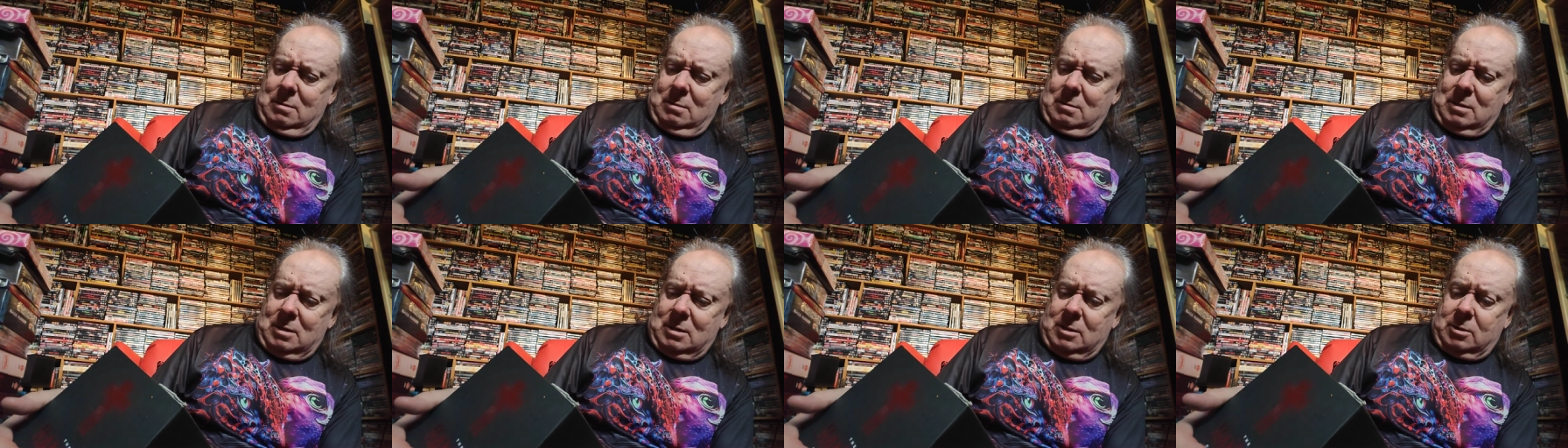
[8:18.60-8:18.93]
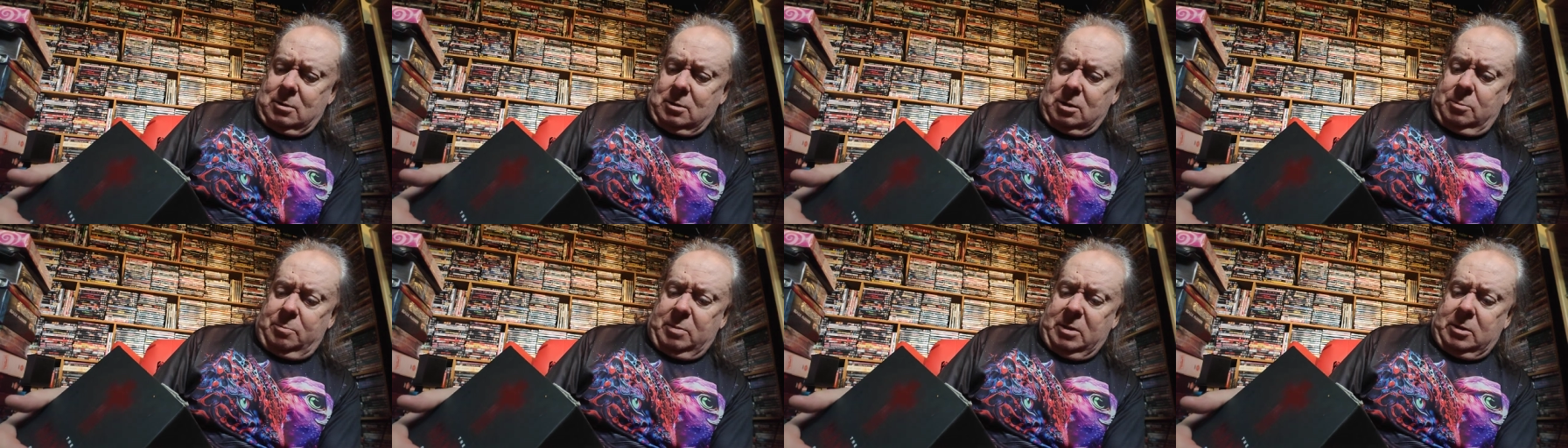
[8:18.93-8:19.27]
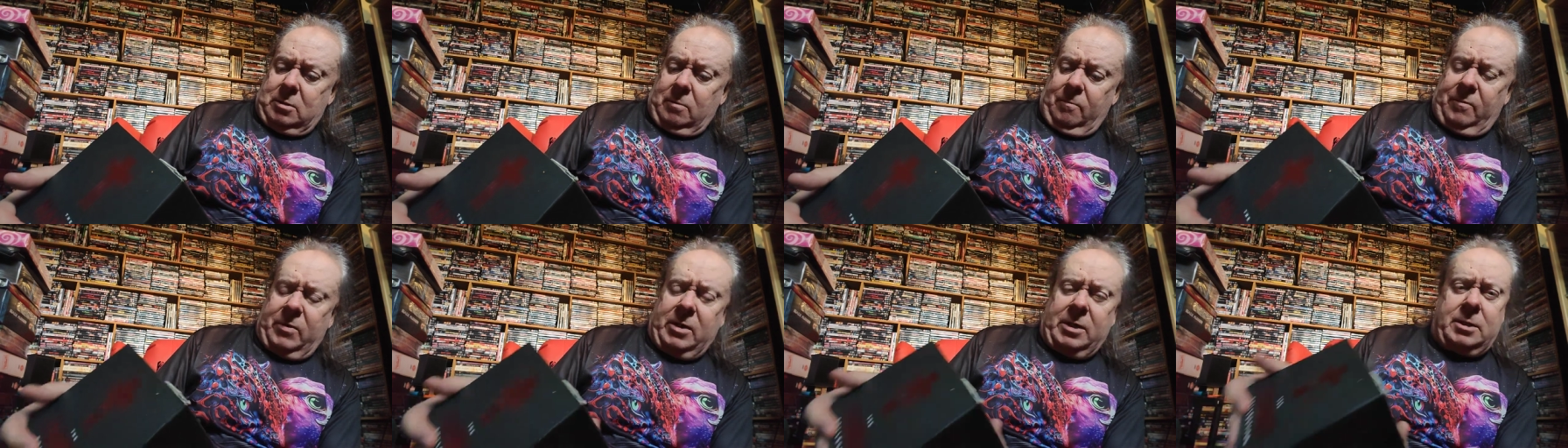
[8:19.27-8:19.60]
No, it's got
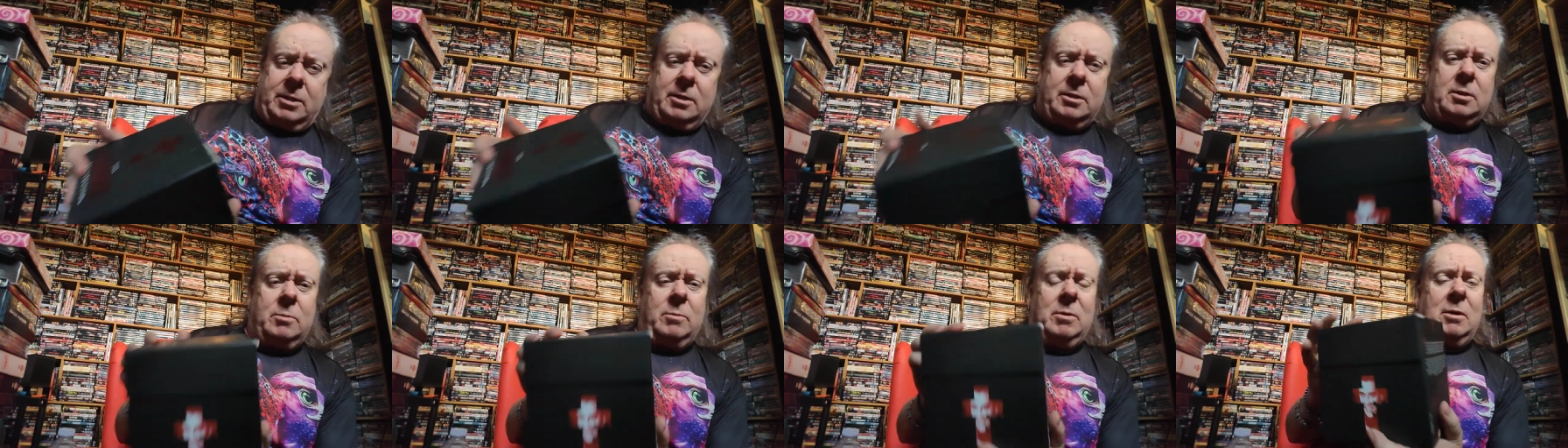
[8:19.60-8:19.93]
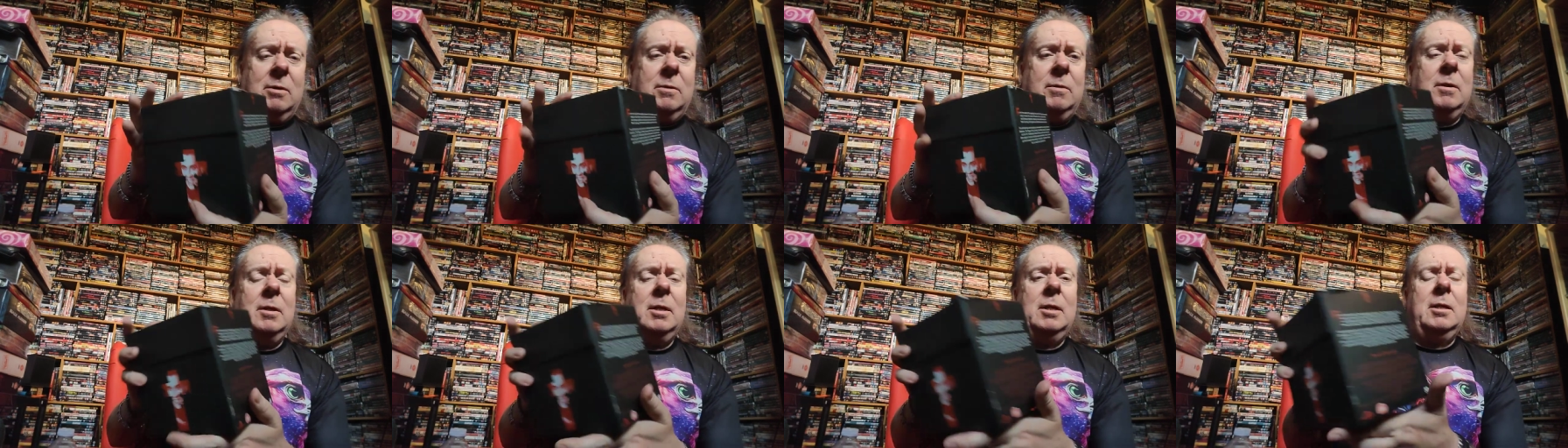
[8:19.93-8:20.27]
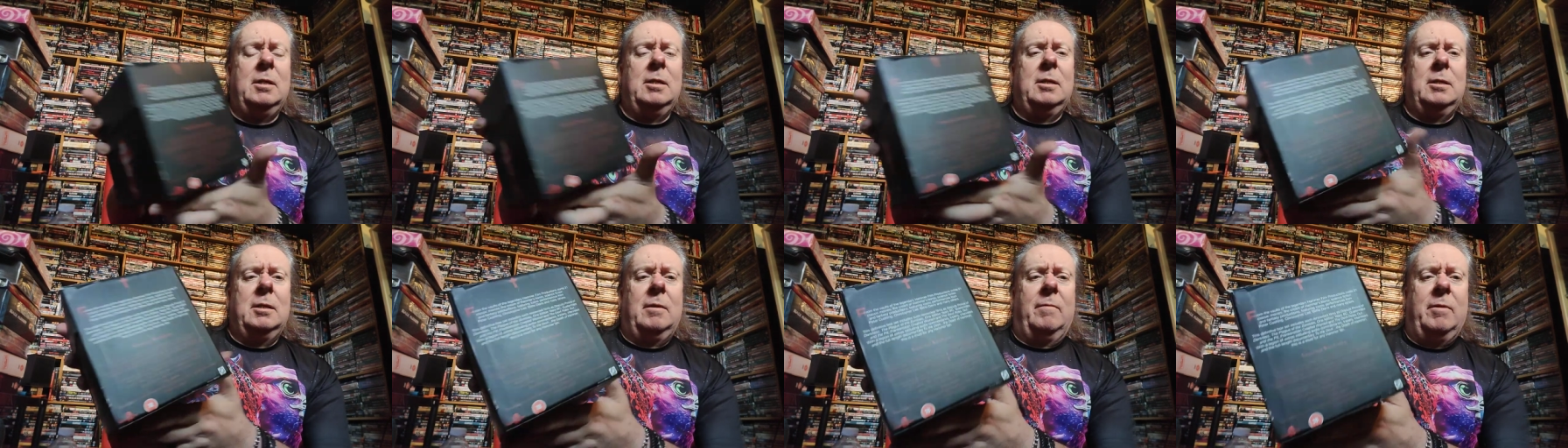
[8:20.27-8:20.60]
special features as well.
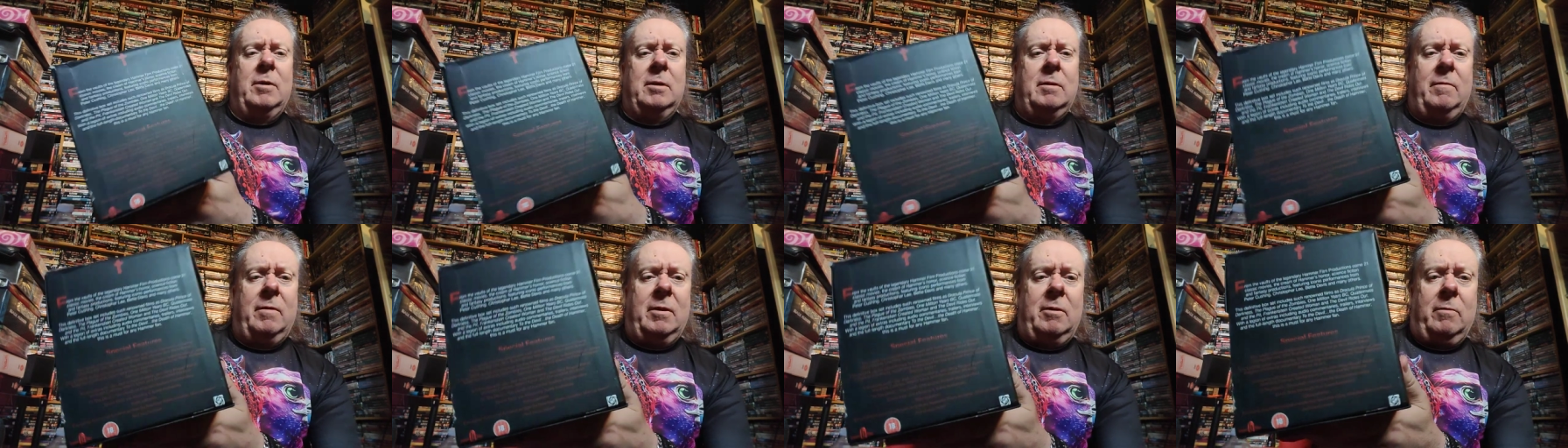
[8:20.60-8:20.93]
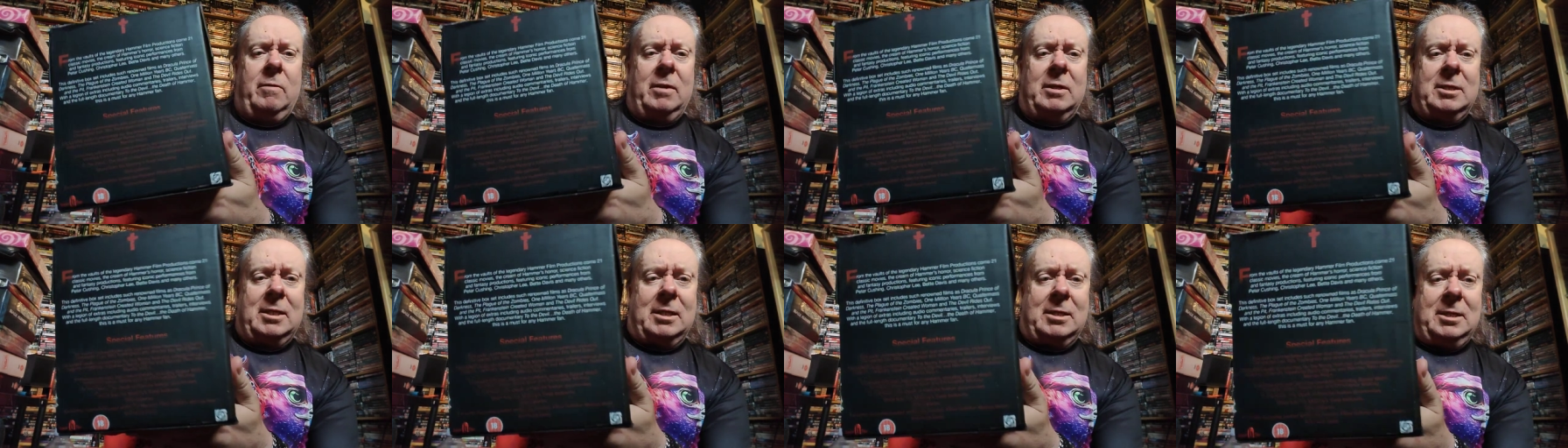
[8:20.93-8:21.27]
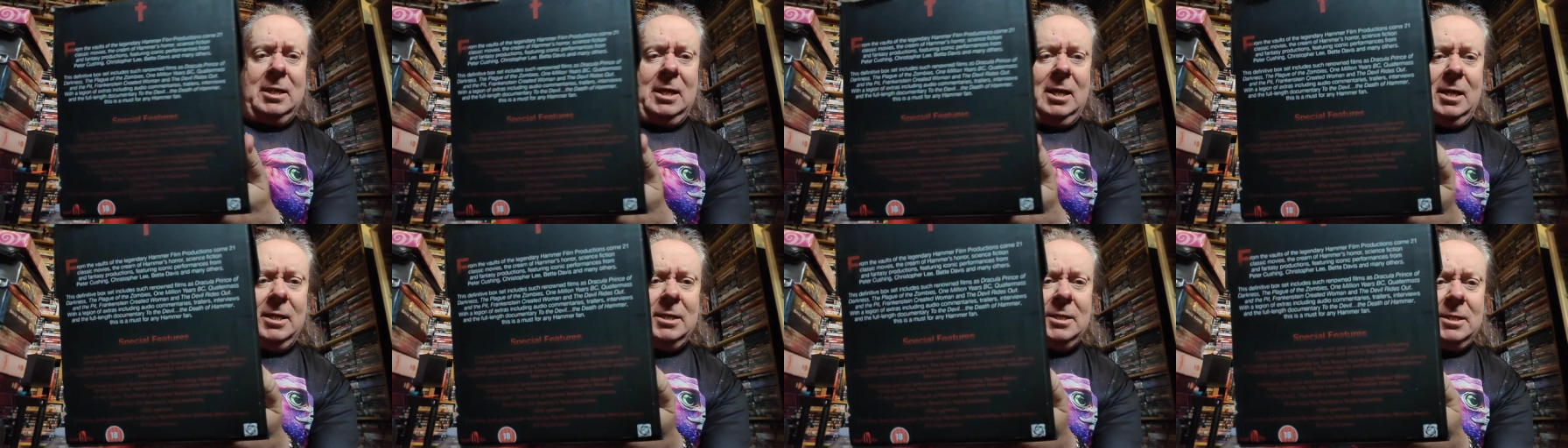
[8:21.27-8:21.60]
They're not
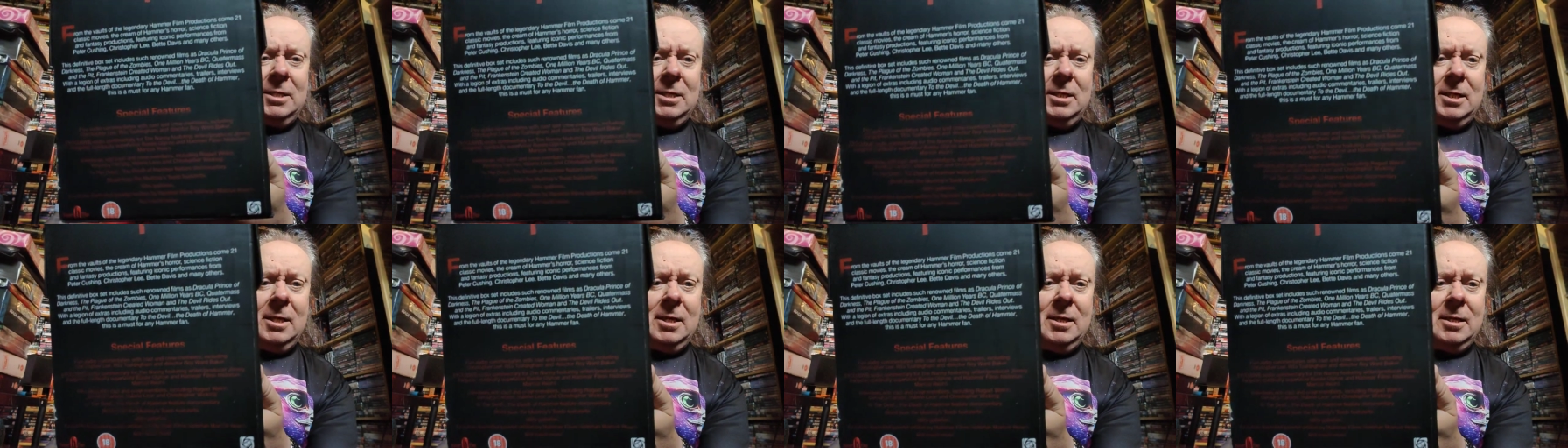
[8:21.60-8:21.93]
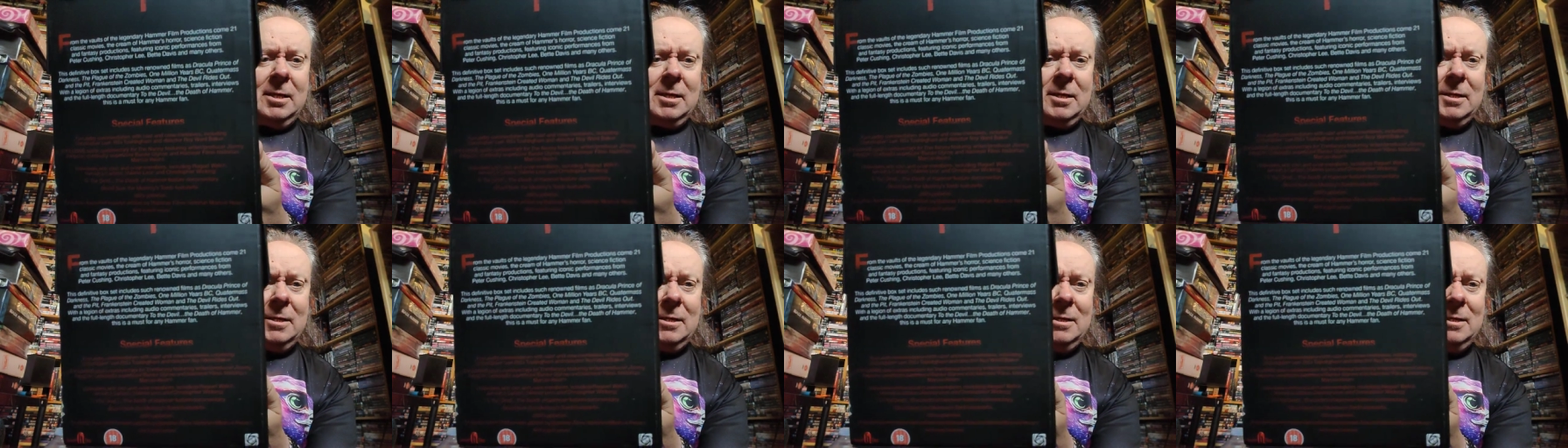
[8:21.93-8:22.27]
actually listed there.